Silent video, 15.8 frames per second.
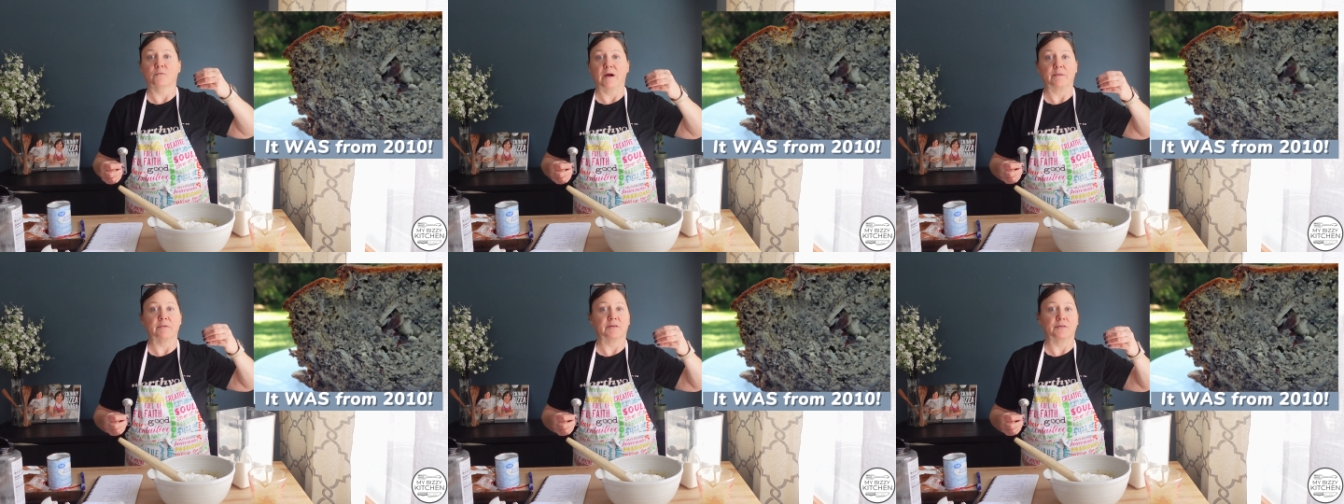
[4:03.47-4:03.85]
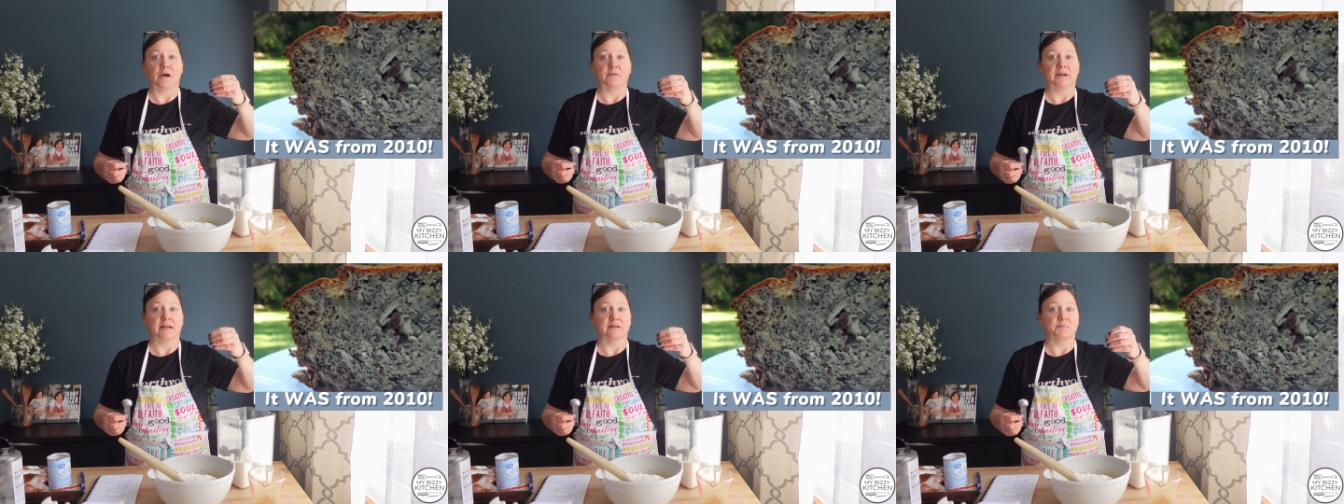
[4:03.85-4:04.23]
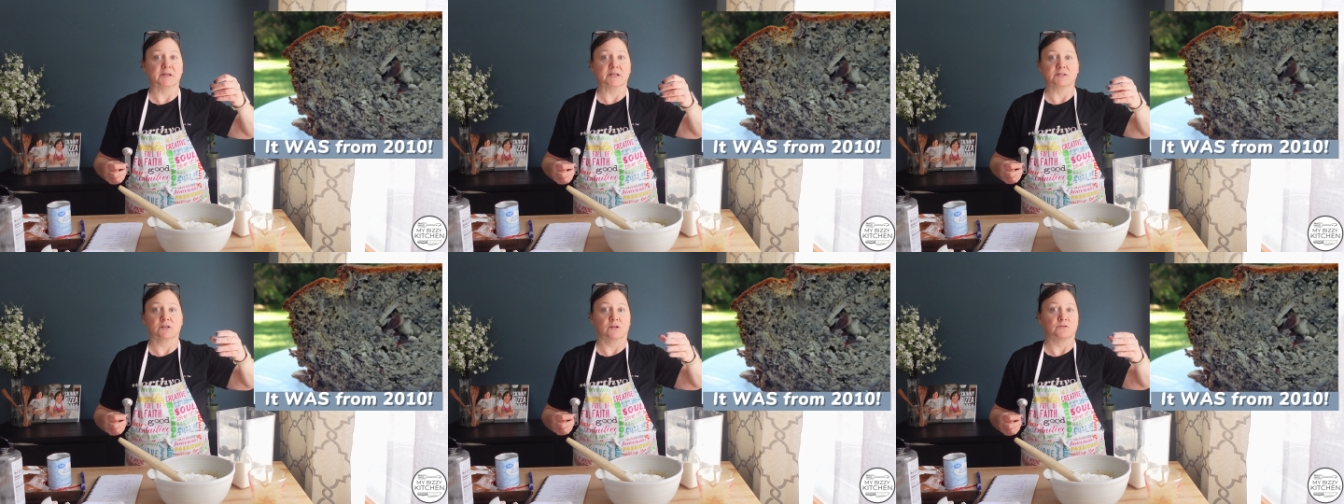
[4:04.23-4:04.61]
why we thought we had to be
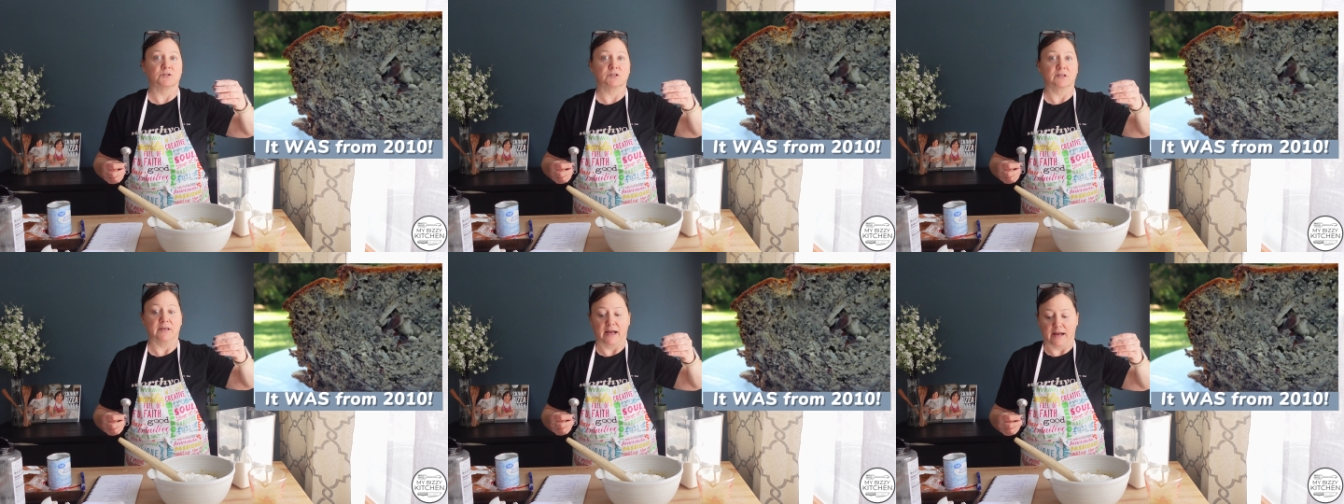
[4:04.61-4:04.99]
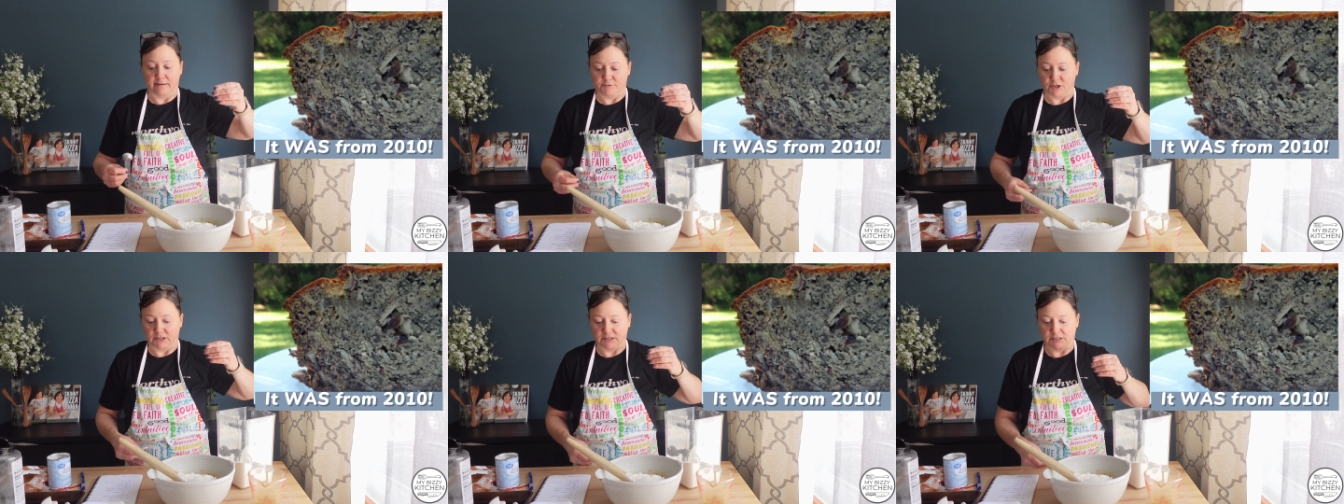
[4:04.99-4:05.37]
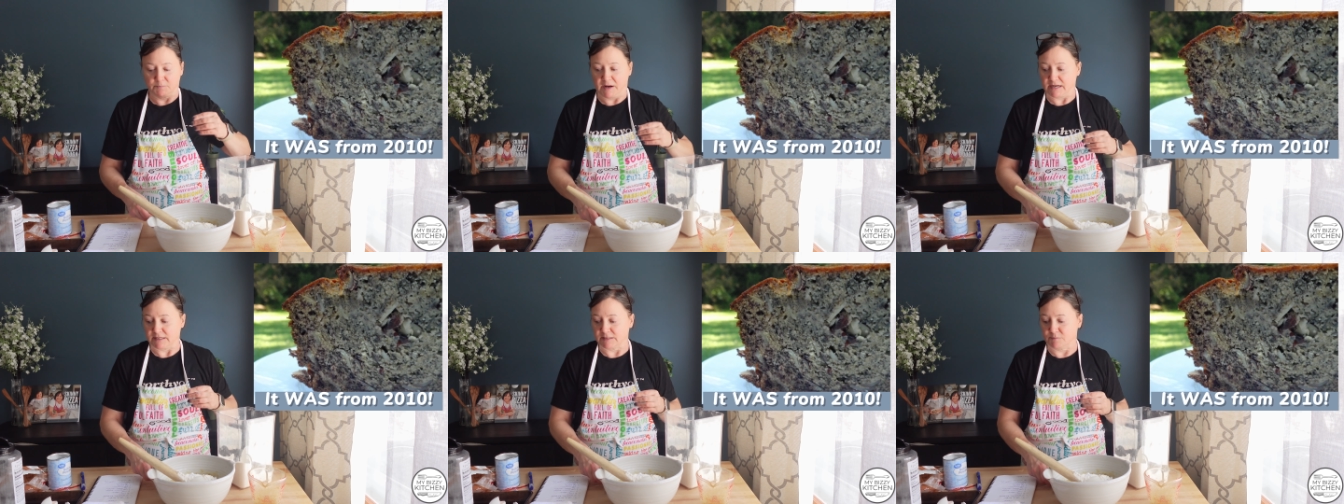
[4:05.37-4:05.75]
as close to the object as
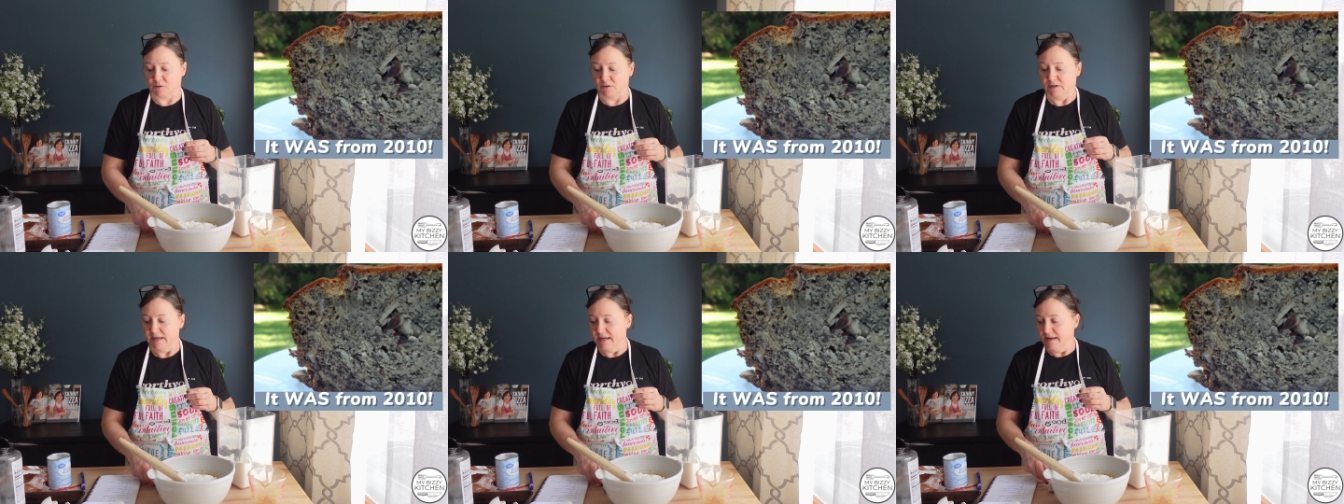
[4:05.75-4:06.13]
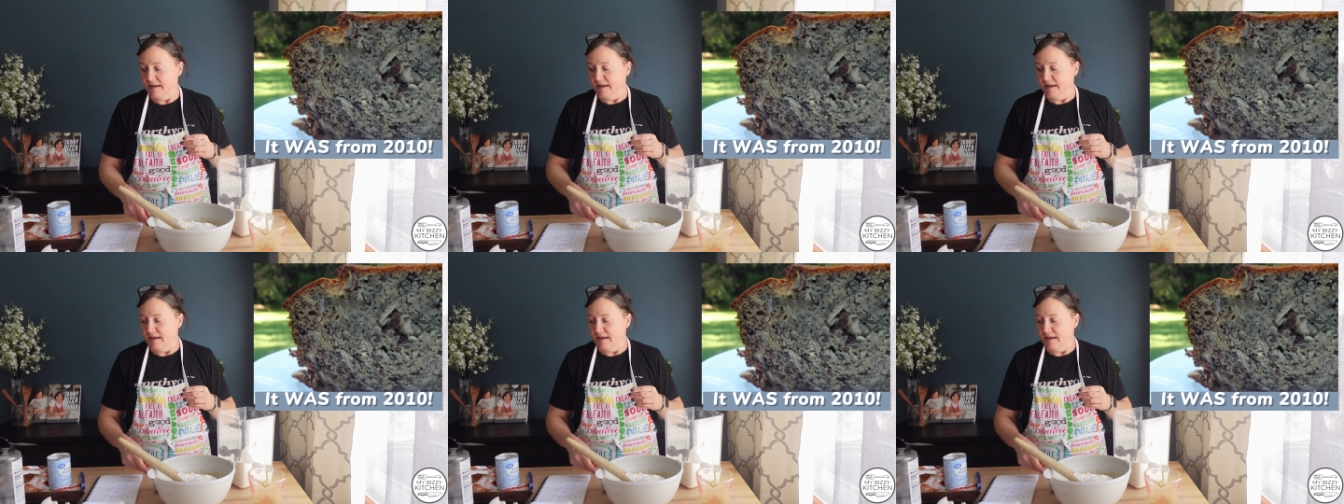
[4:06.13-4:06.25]
possible.